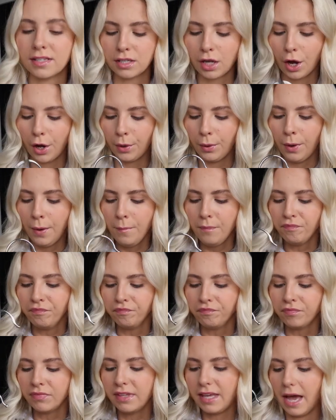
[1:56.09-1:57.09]
So
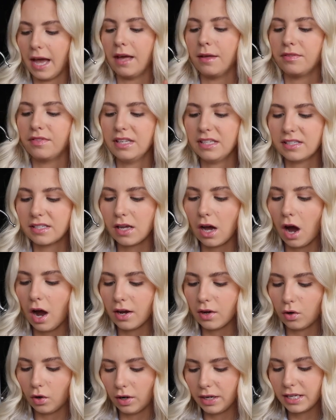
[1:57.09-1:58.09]
yeah, this
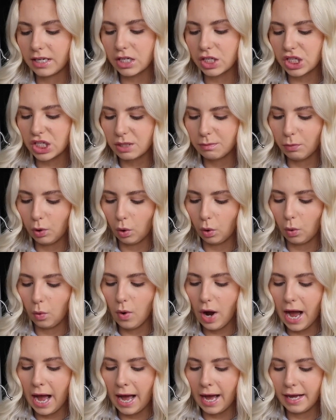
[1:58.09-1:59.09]
I got in a
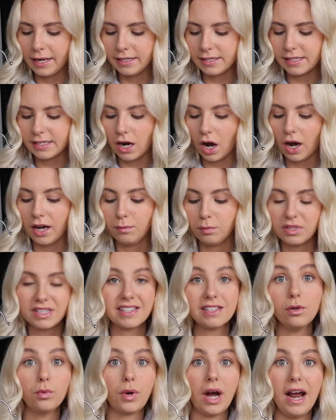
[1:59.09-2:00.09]
small and I would
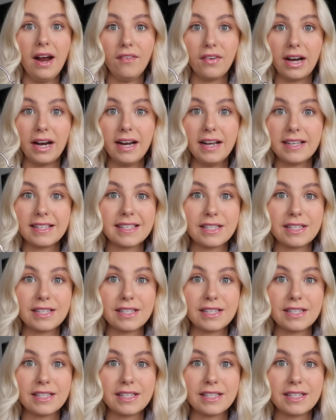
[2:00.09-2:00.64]
still wear it.